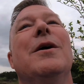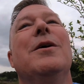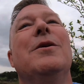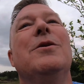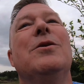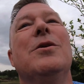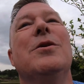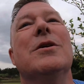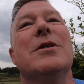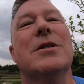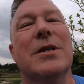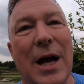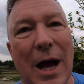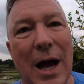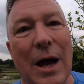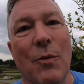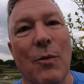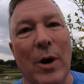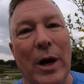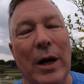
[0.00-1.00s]
to the
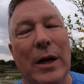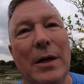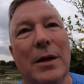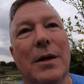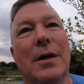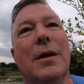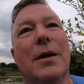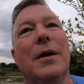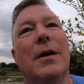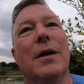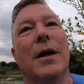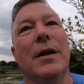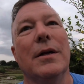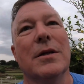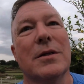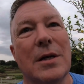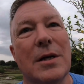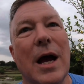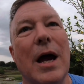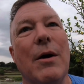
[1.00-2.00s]
Skyway. And
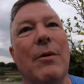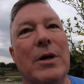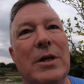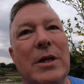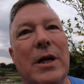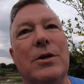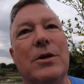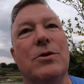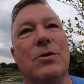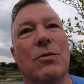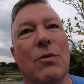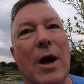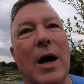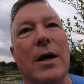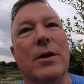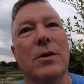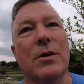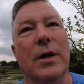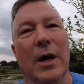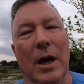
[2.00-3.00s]
the Skyway takes you
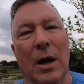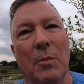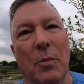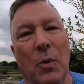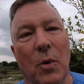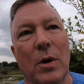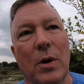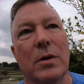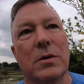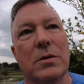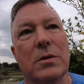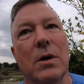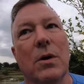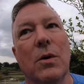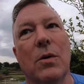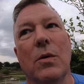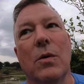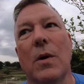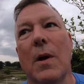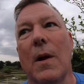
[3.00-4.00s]
right to the airport.
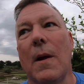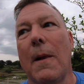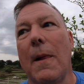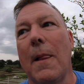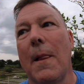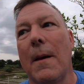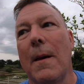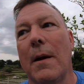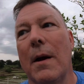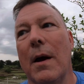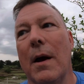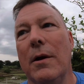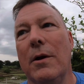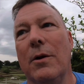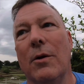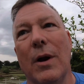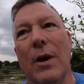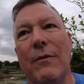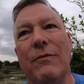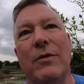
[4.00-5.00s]
So you
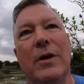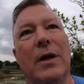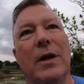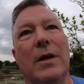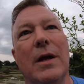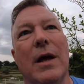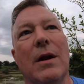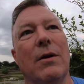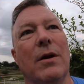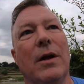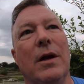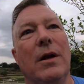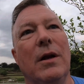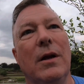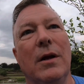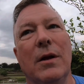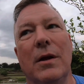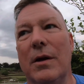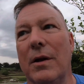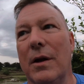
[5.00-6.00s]
don't have to get down on
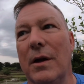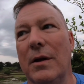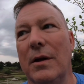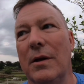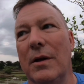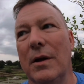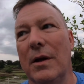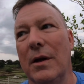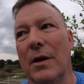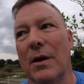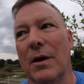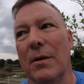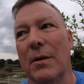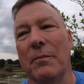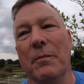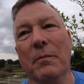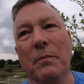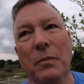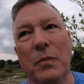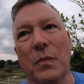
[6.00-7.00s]
any of the
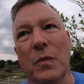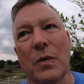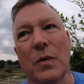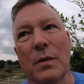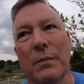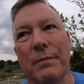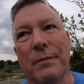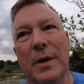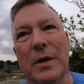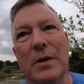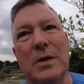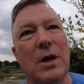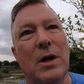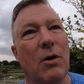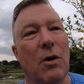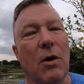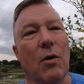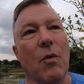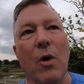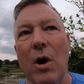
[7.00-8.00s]

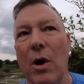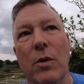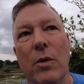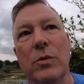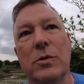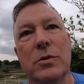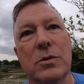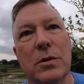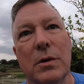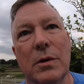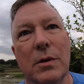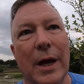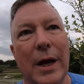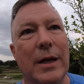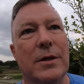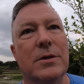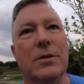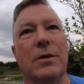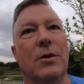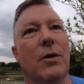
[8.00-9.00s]
interior roads.
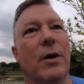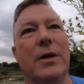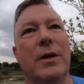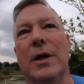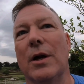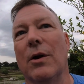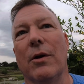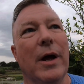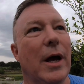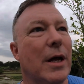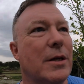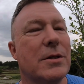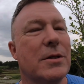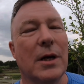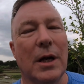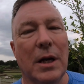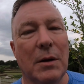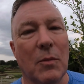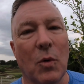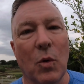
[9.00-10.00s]
EDSA, you don't have to get on
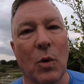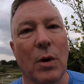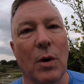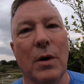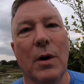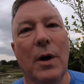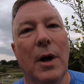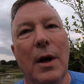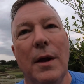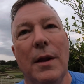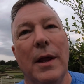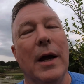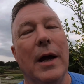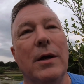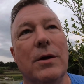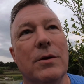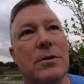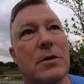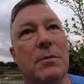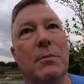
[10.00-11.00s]
EDSA anymore. That
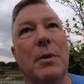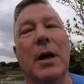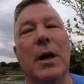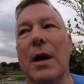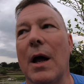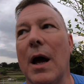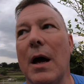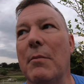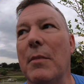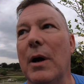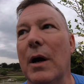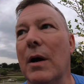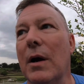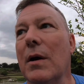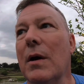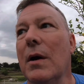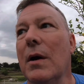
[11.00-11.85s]
used to be a nightmare.